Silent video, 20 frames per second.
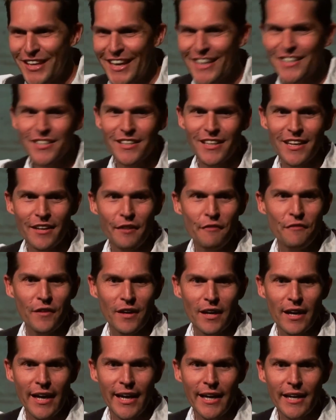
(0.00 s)
to get to the
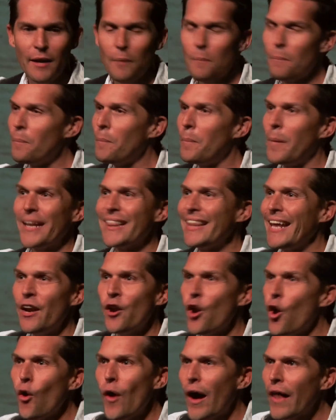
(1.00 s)
different lake, but there
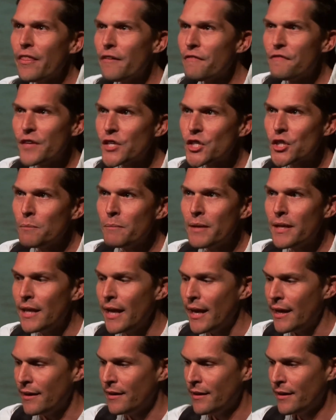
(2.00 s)
are no other fishermen
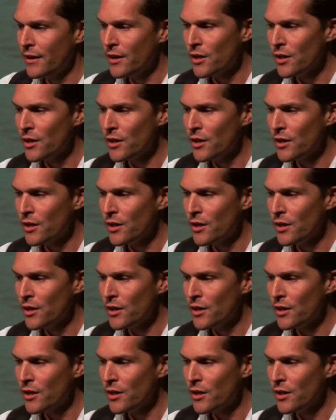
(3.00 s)
there.